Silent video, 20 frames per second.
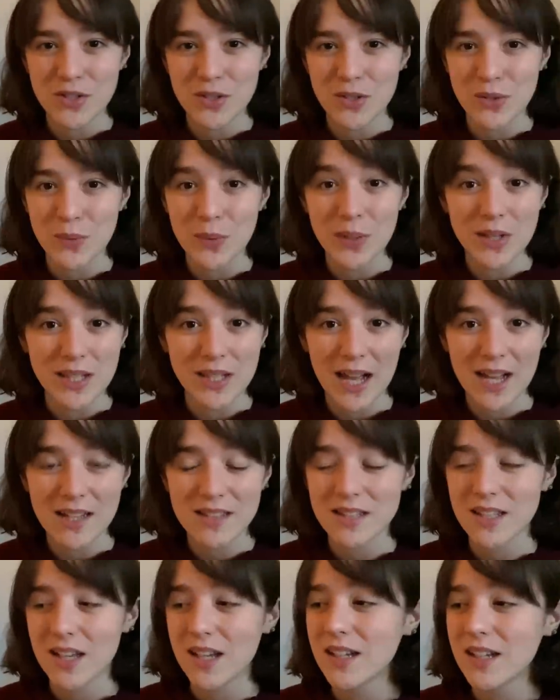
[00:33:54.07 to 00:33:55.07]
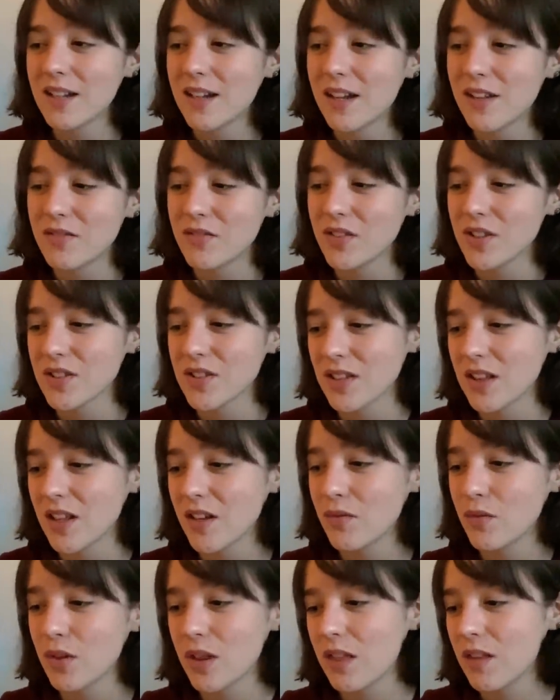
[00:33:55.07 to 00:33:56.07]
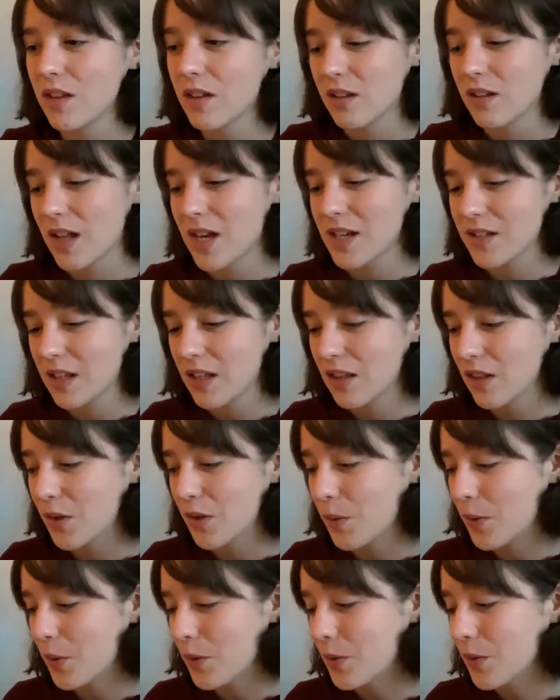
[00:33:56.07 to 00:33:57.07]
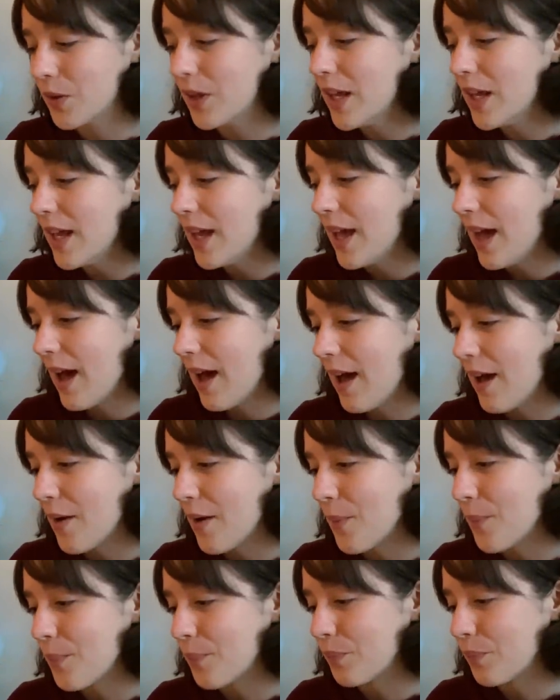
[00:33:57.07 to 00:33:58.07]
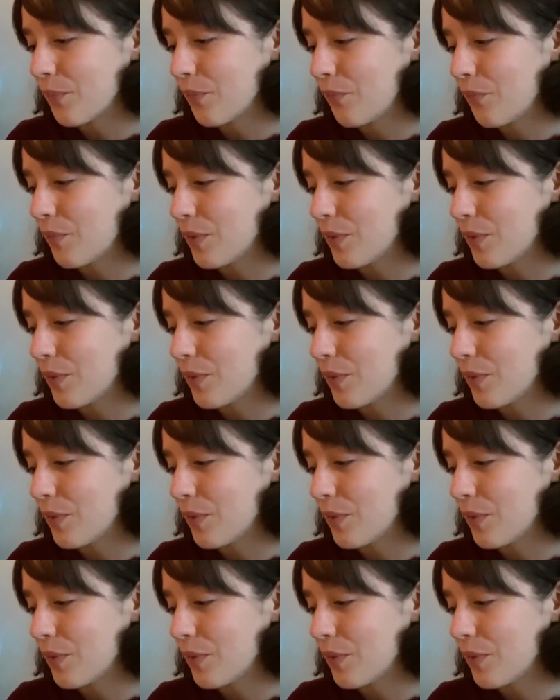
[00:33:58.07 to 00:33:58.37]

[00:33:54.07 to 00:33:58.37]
to Alaska and falls in love with an Alaskan local um,